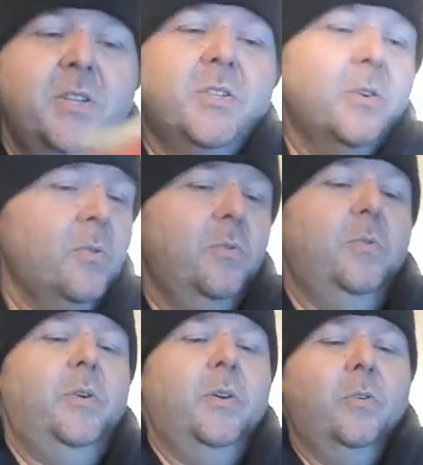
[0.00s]
So
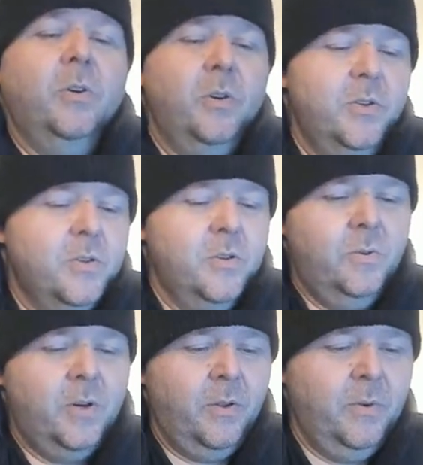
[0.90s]
in order, so
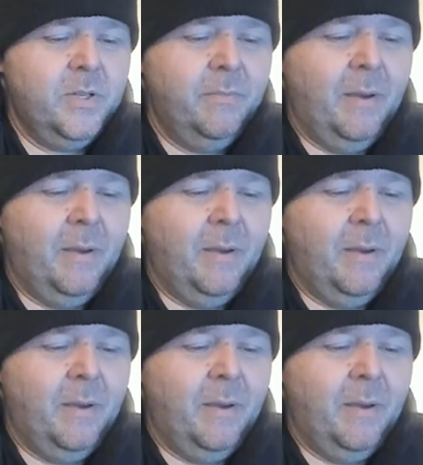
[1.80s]
in other words, I'm,